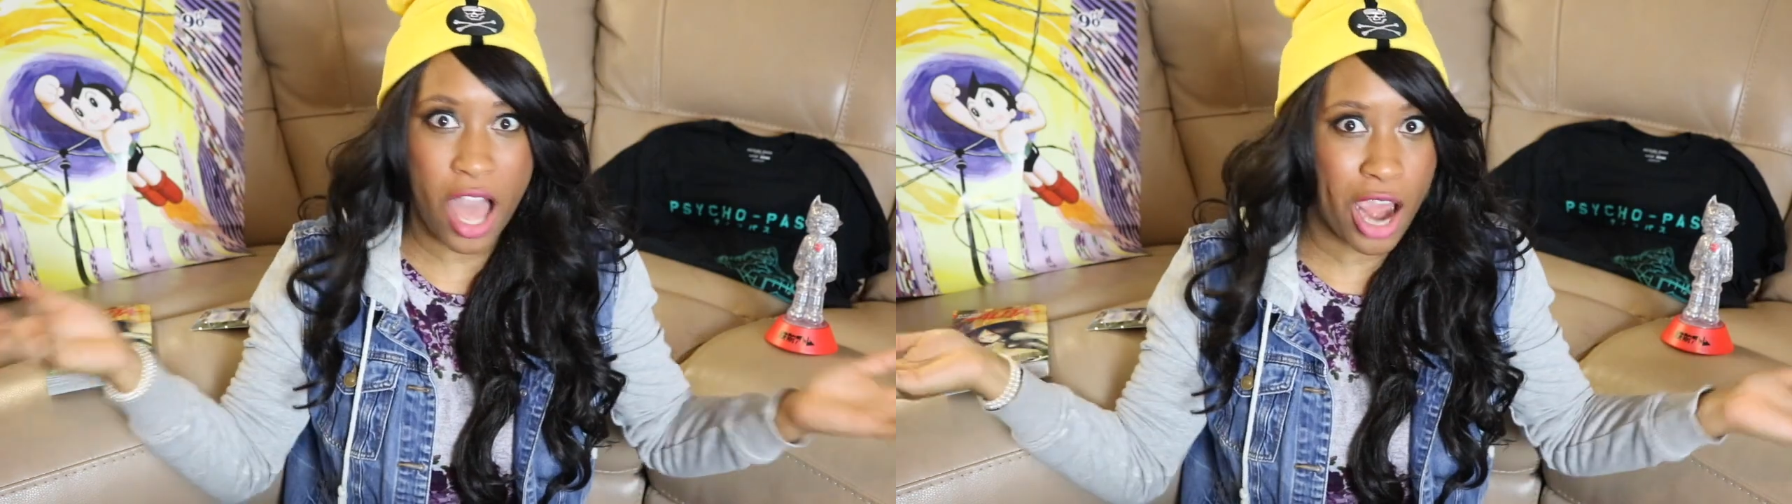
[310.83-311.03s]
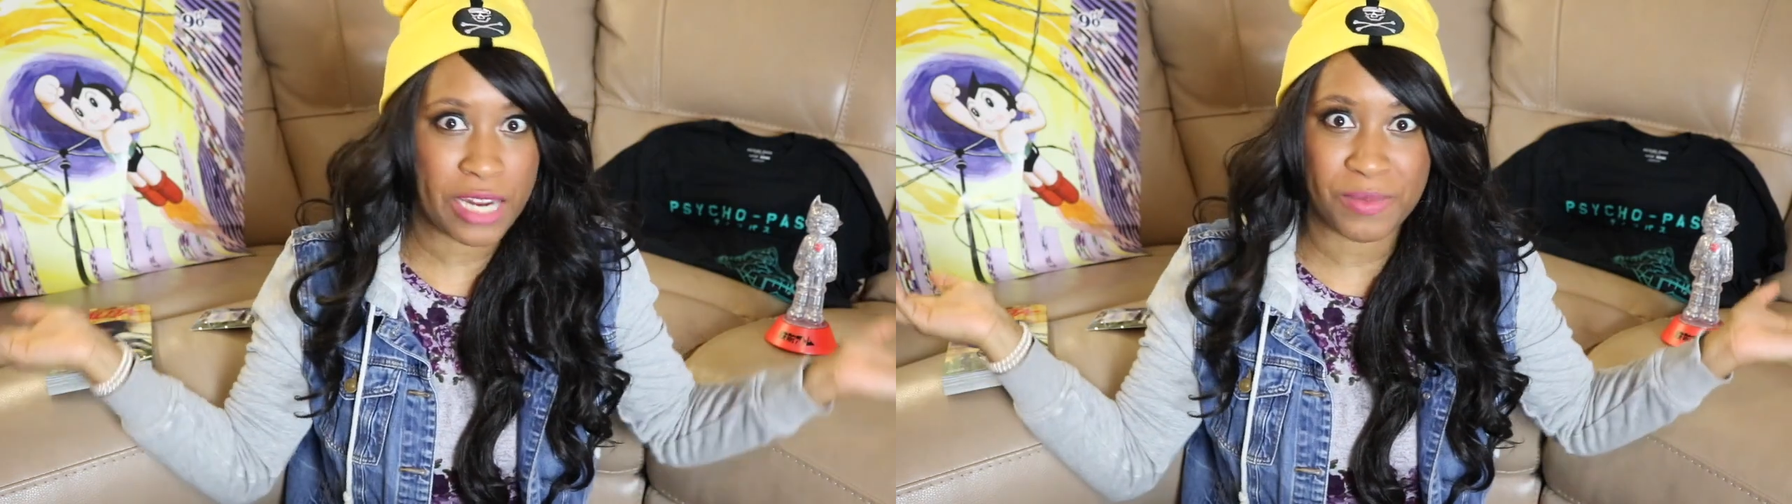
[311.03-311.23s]

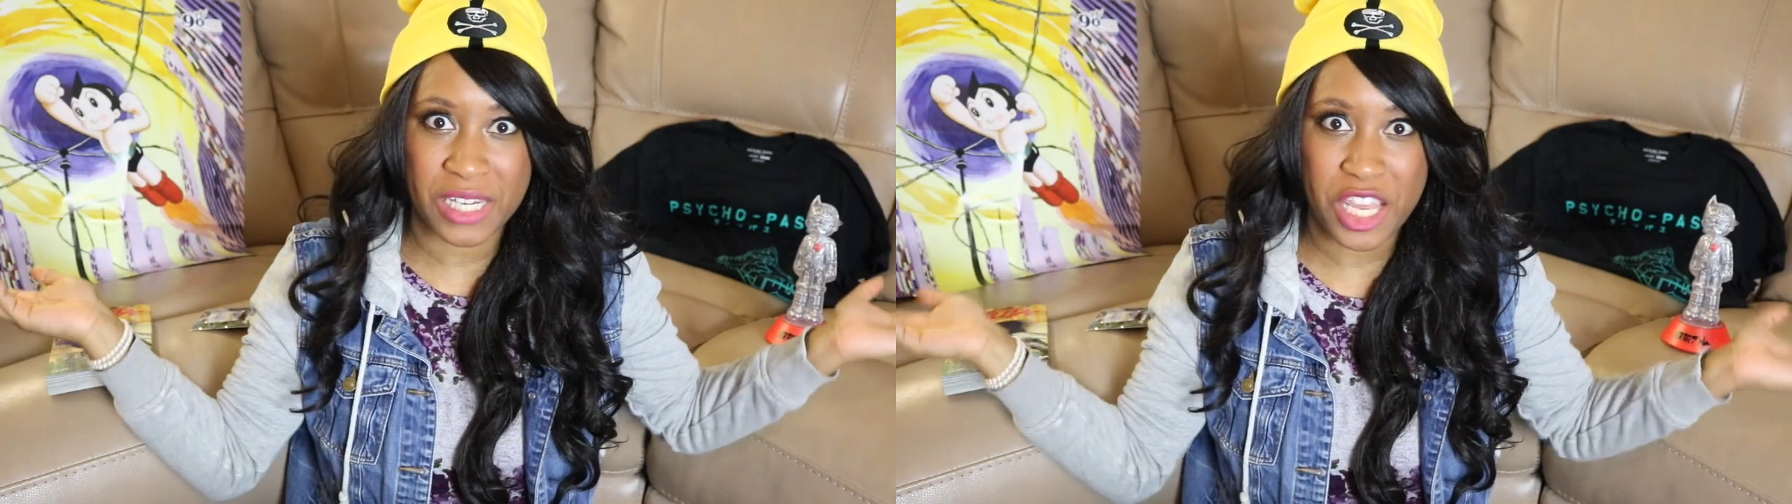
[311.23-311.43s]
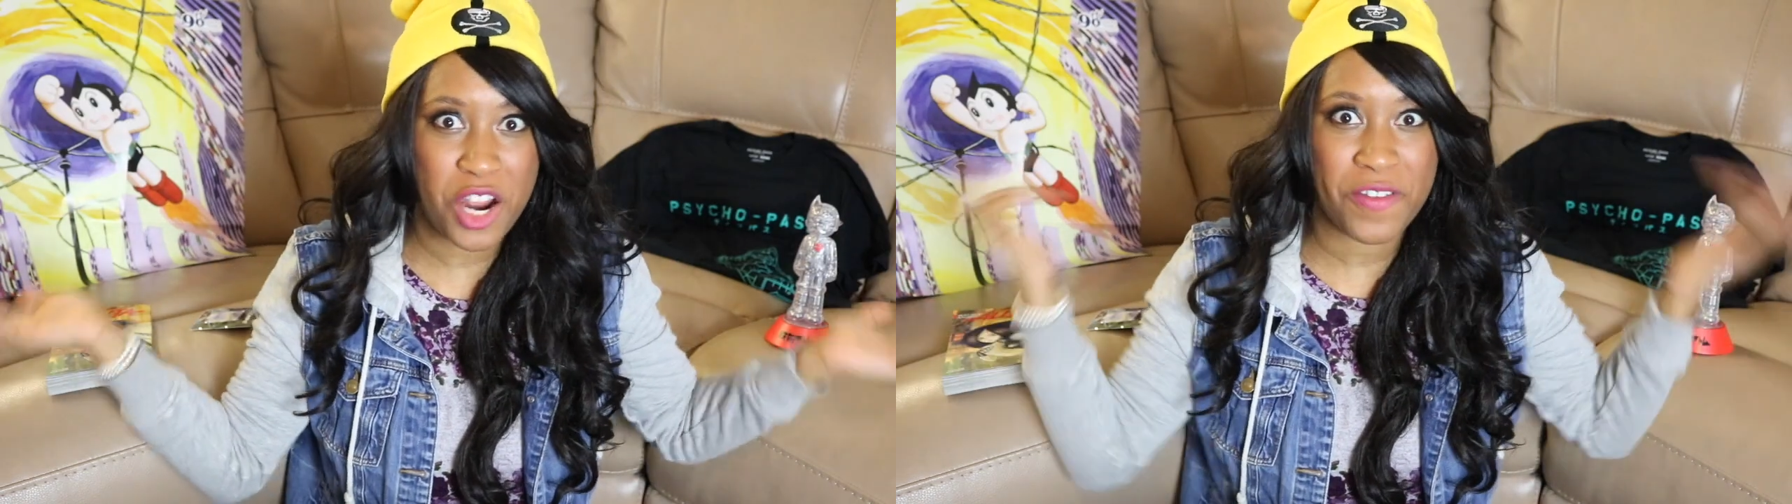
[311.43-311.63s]
items
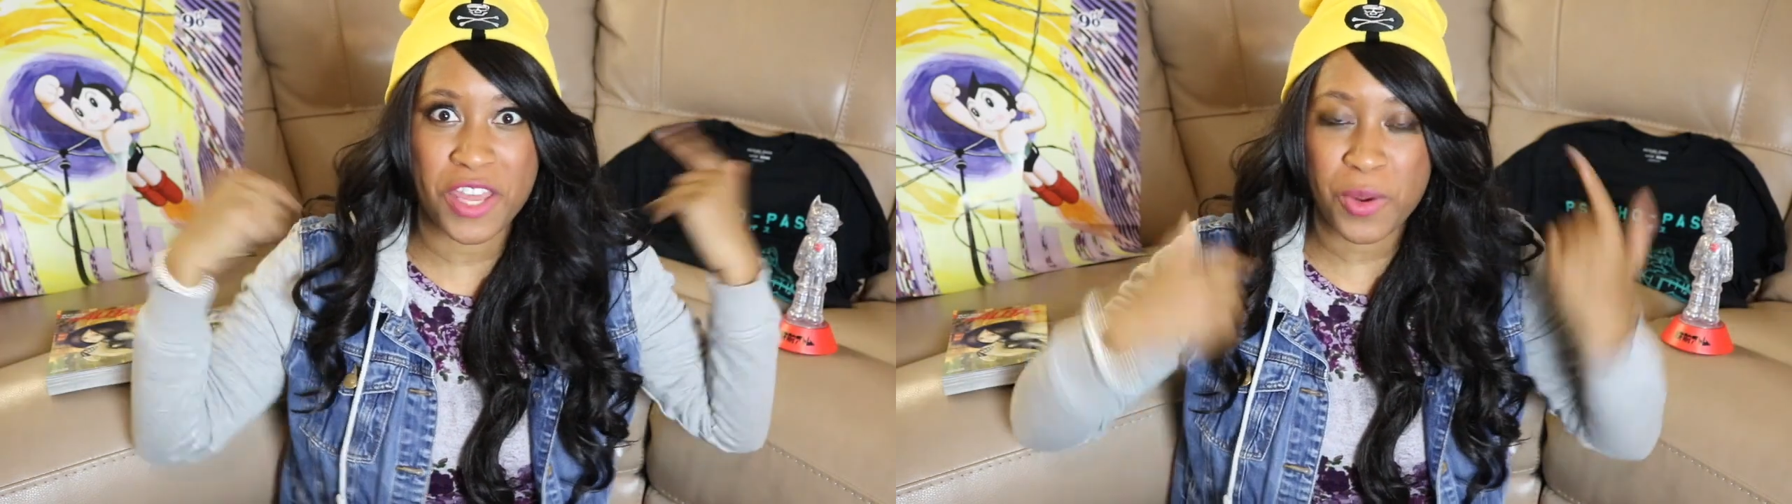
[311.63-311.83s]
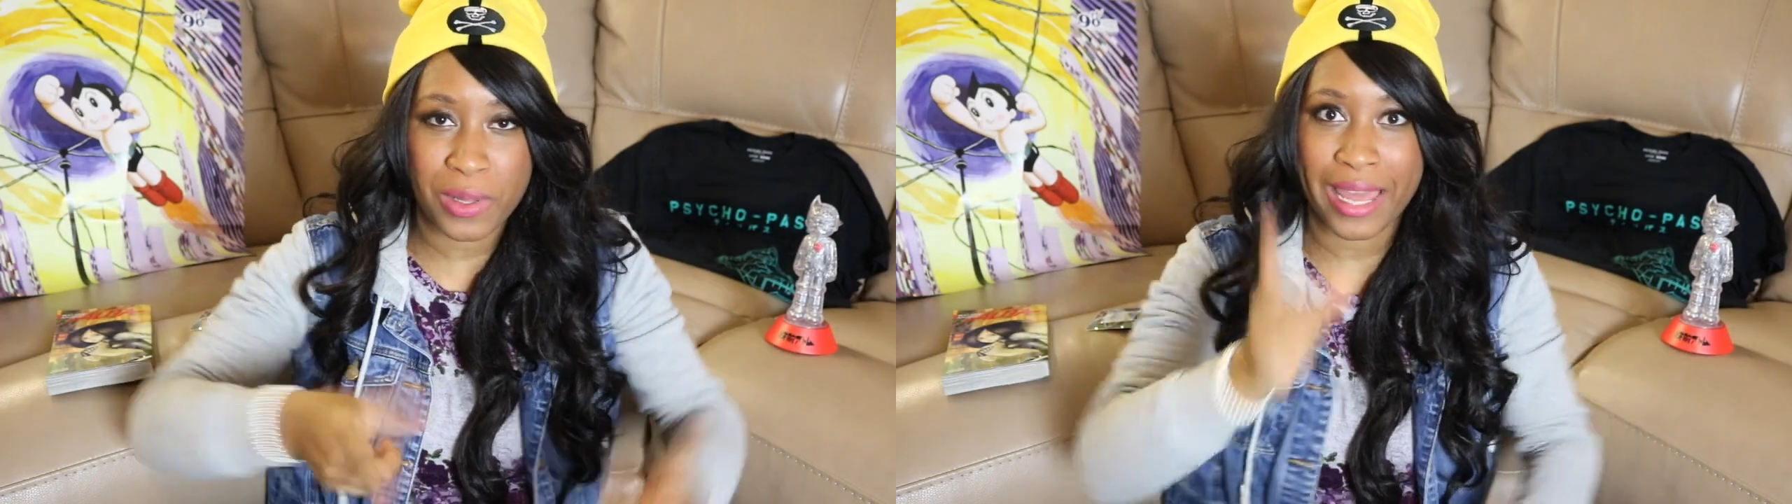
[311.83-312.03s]
in here that you were